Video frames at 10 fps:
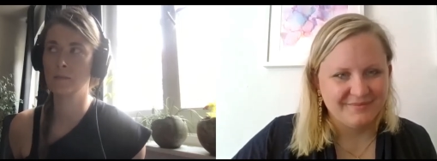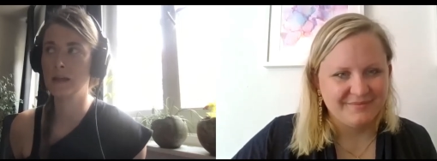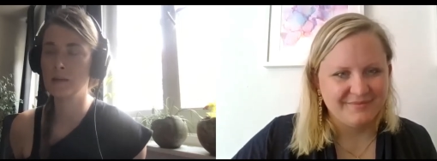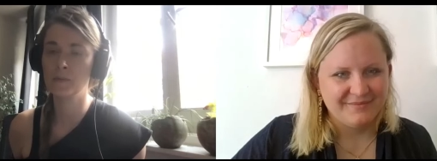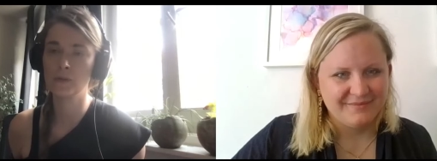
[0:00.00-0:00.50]

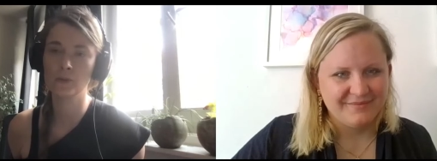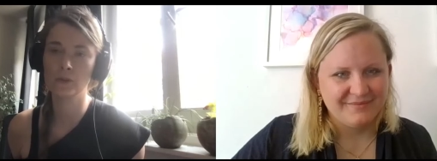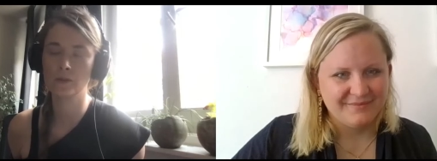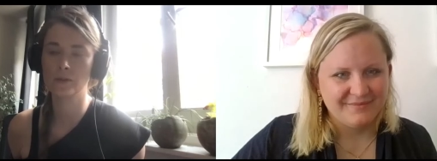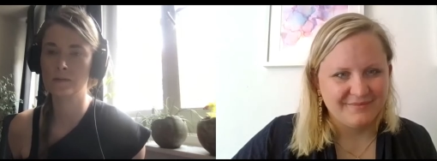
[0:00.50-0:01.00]
Speaker 1: maybe
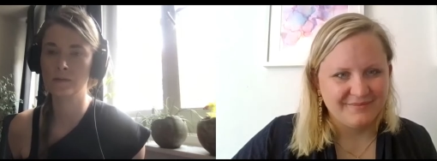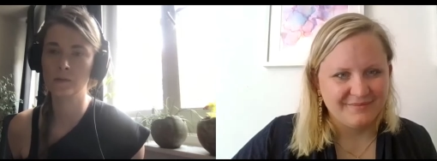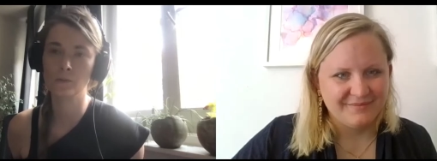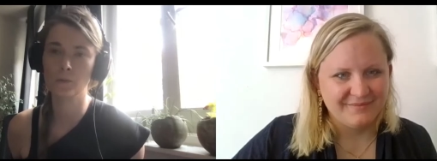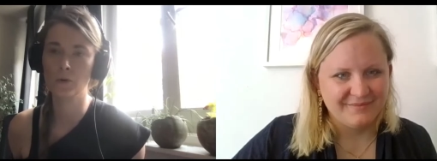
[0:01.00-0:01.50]
we could
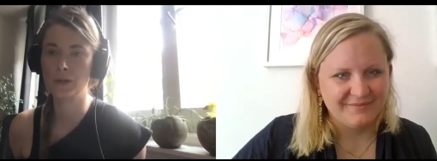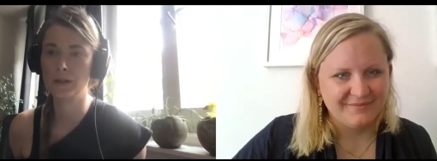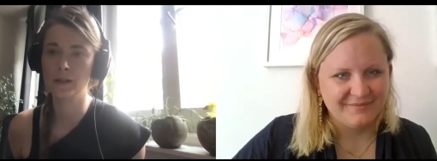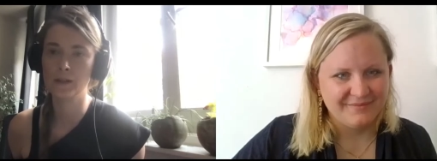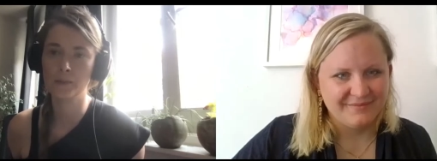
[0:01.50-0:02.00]

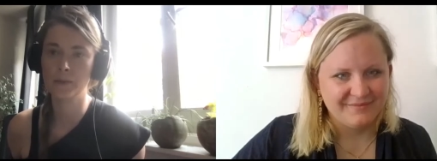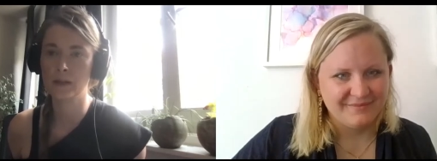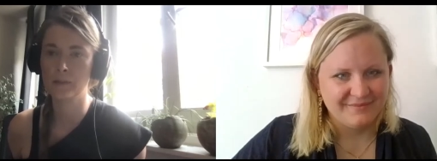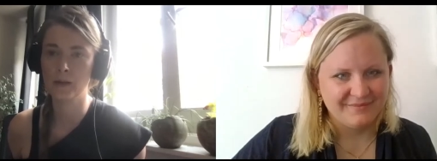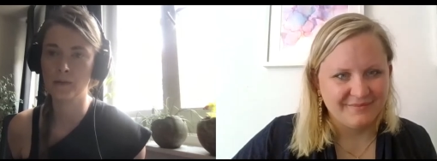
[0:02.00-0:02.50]
worry a little bit
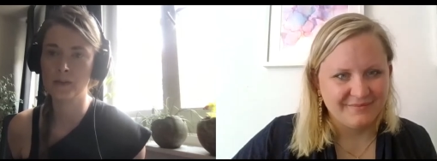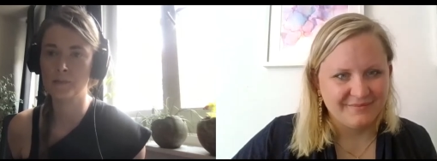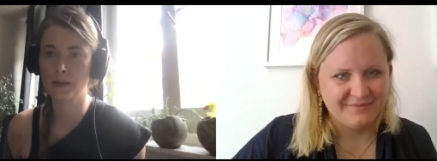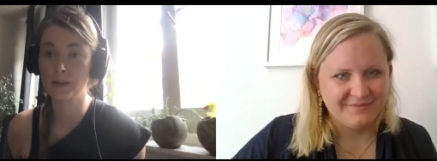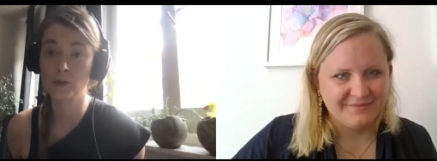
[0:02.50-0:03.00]
about
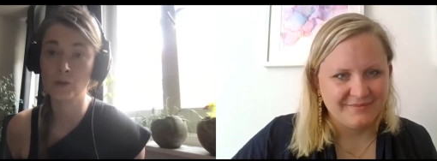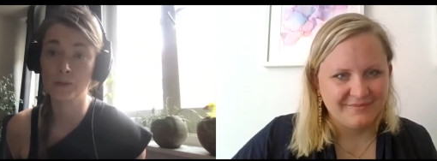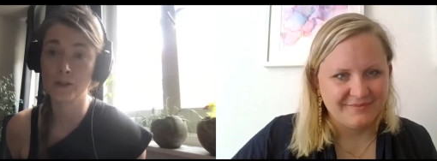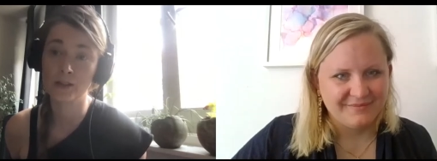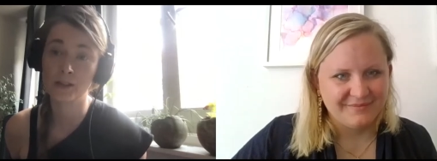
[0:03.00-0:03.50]
spending too
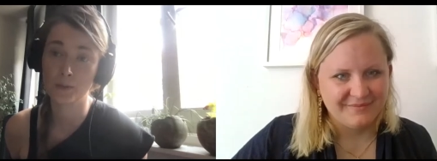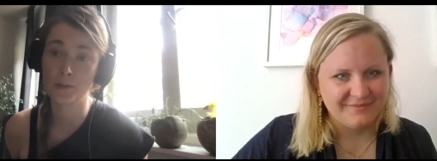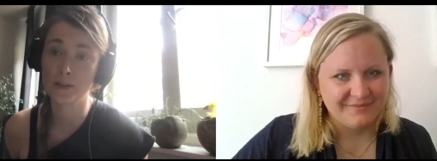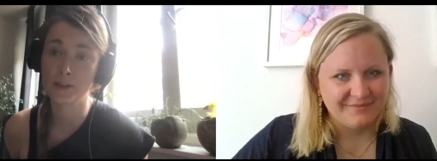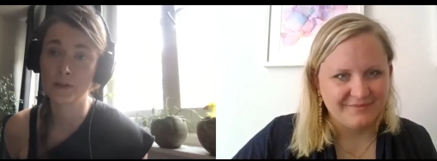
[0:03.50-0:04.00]
much time
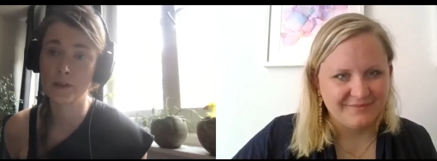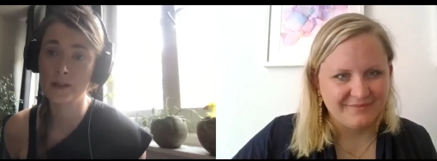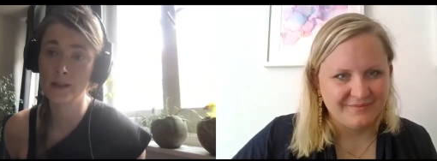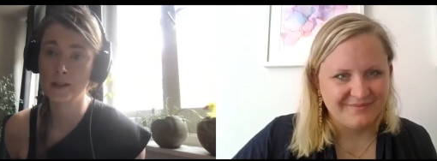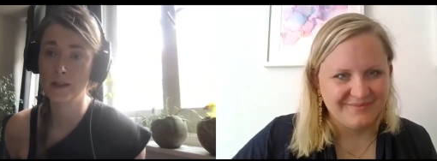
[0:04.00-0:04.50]
on
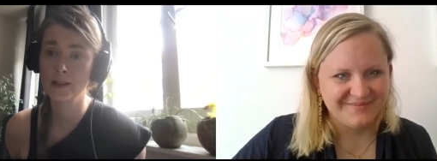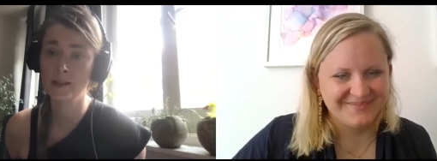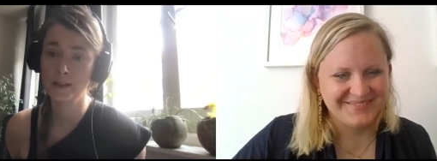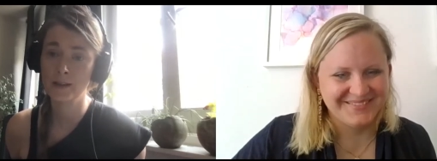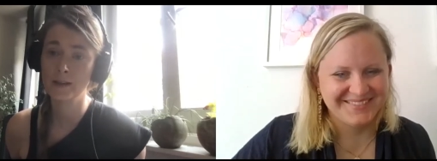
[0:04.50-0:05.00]
metaverse.
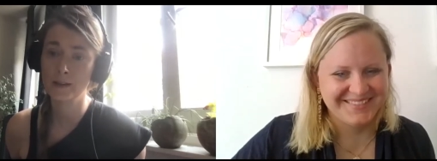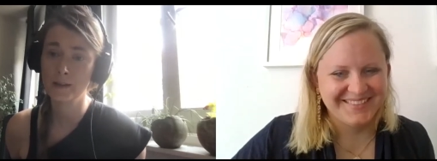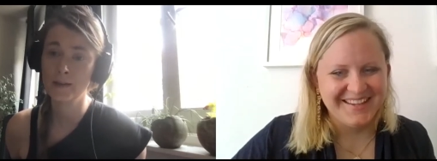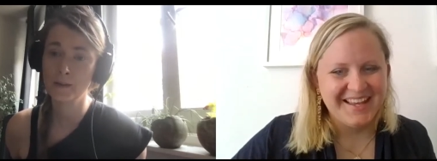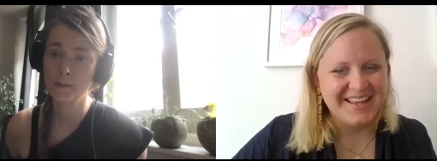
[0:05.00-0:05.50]

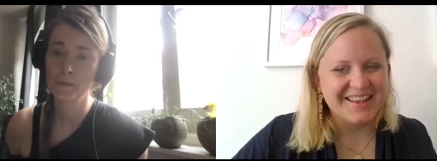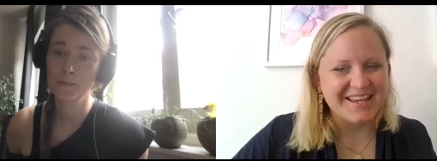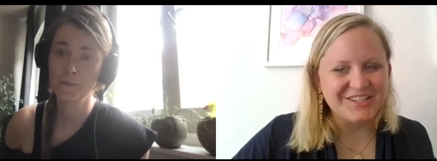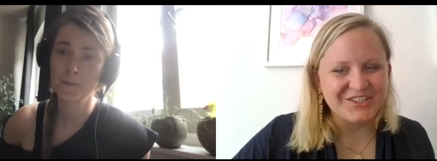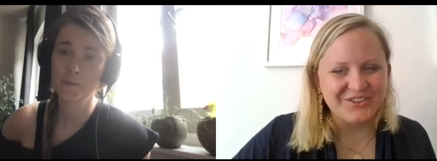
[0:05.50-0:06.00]

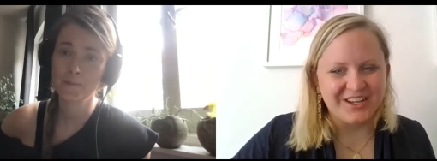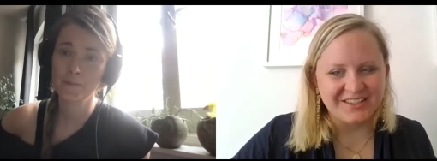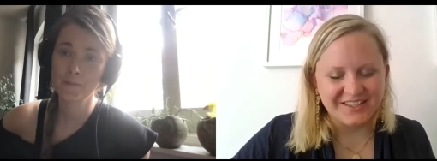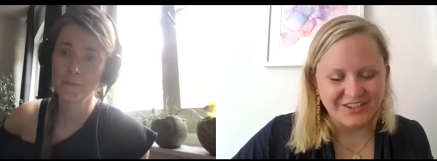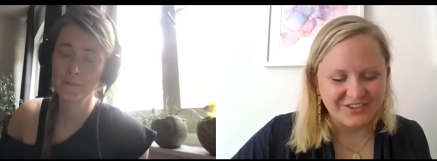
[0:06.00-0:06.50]
Speaker 2: That's so
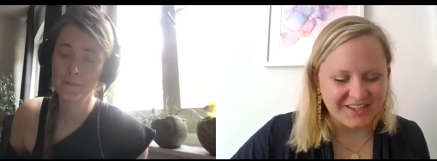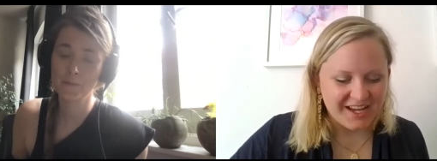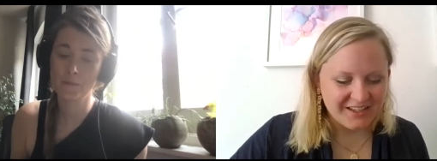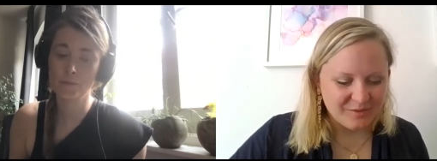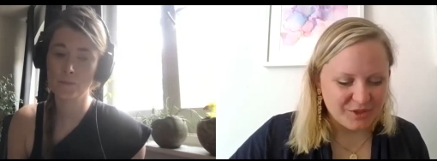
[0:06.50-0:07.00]
nice that you
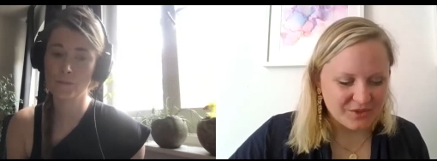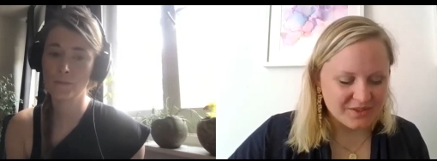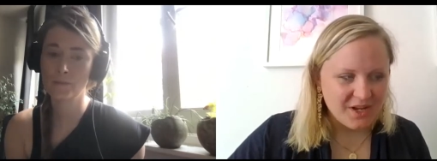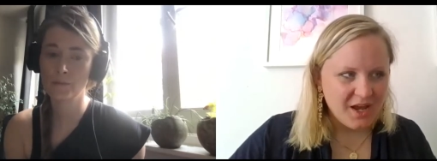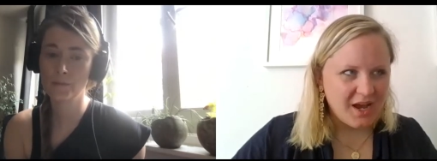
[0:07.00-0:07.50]
said that
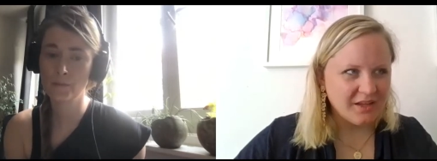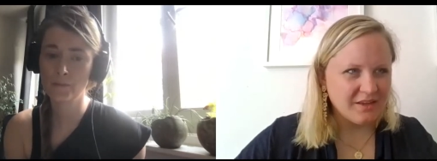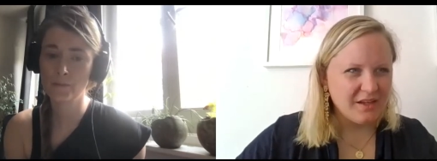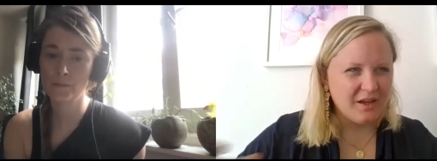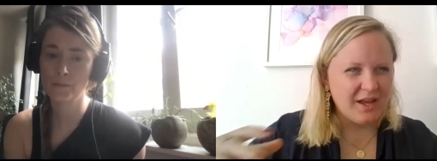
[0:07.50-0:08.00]
because I
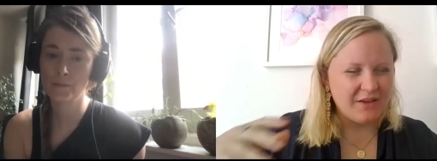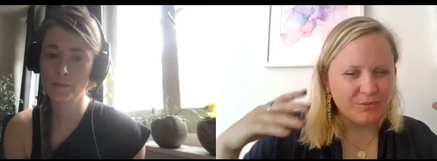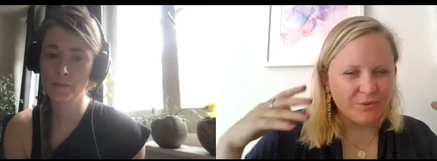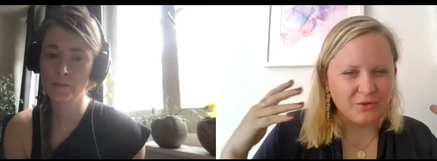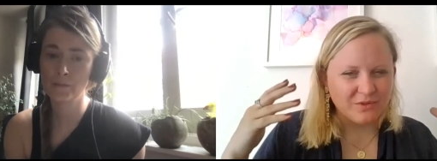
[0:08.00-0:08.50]
think
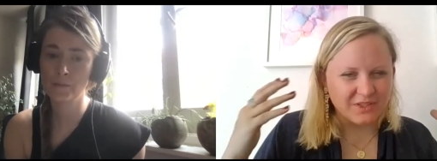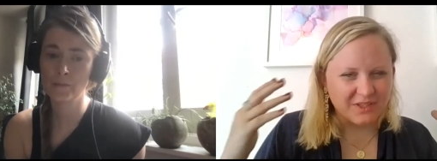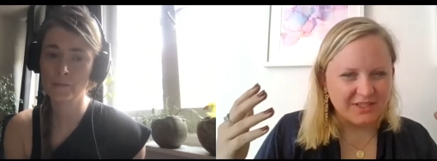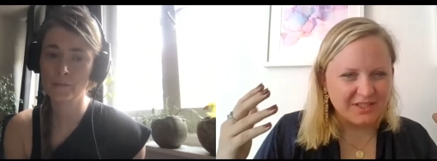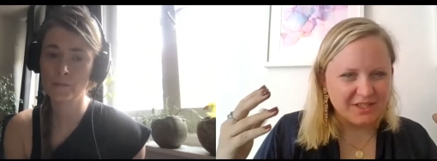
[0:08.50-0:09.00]
everyone who's
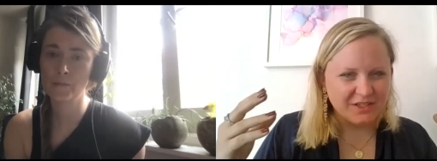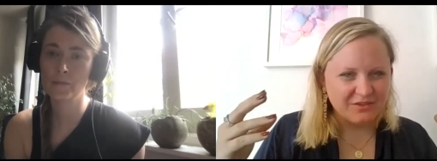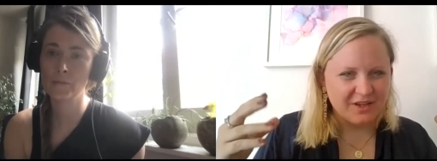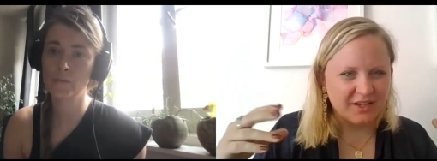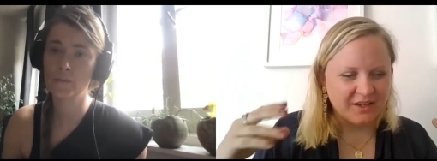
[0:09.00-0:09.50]
listening
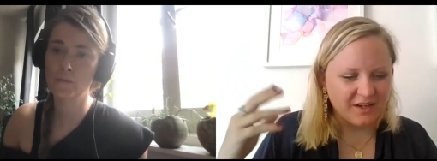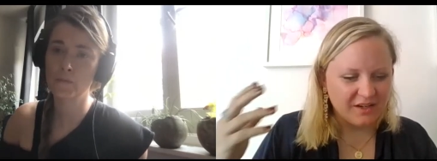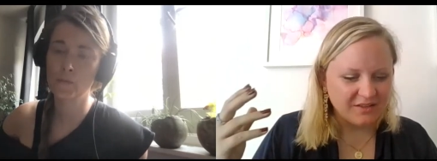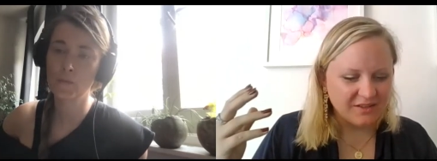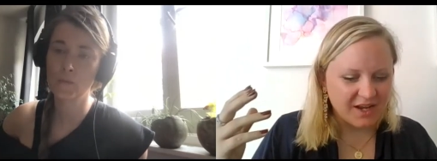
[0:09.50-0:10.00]
to that and
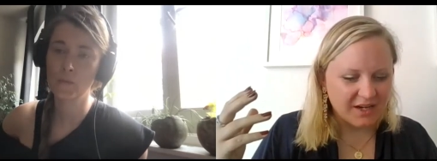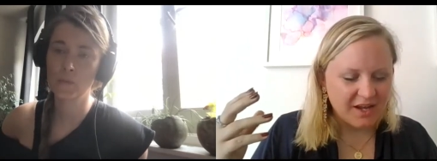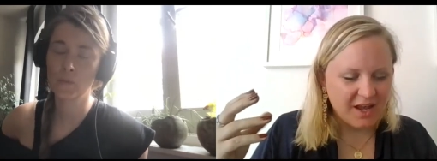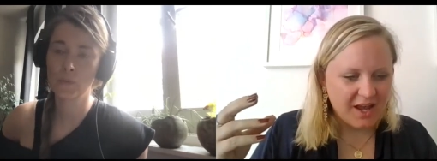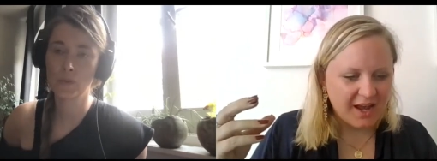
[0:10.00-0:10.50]
hears that
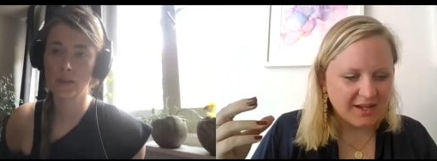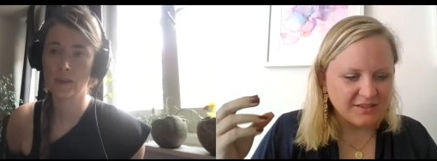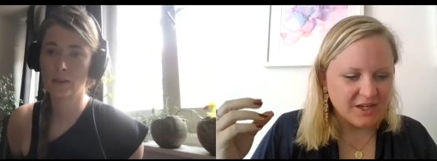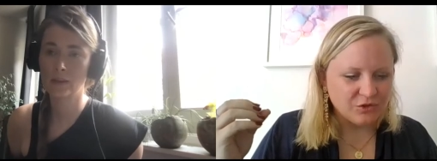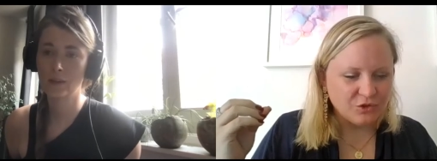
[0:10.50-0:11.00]

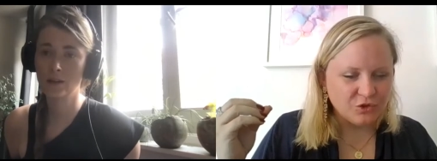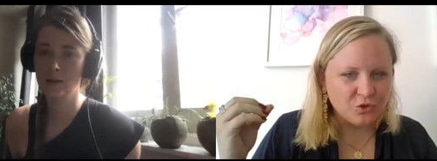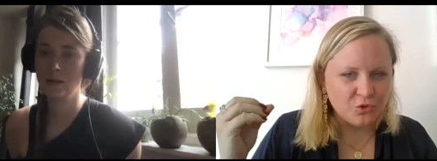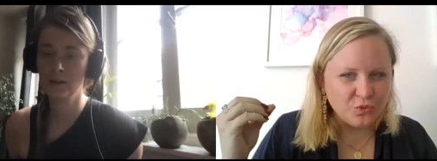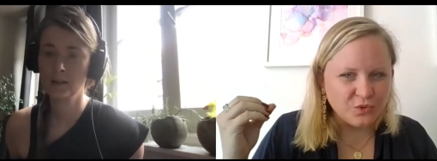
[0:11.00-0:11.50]
has now
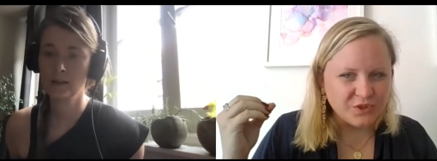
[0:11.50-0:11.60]
two